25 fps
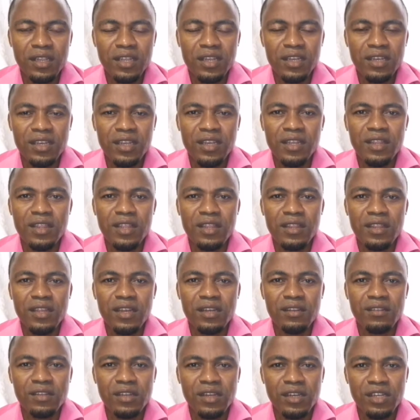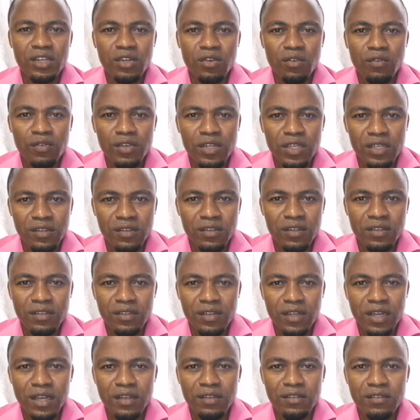the death and the resurrection of Jesus
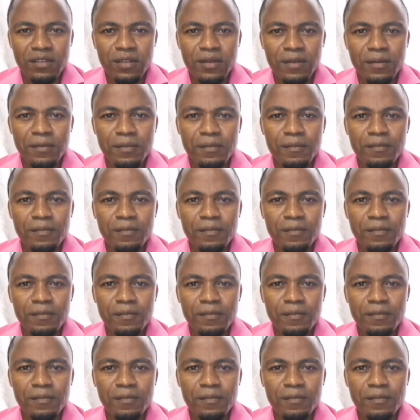Christ.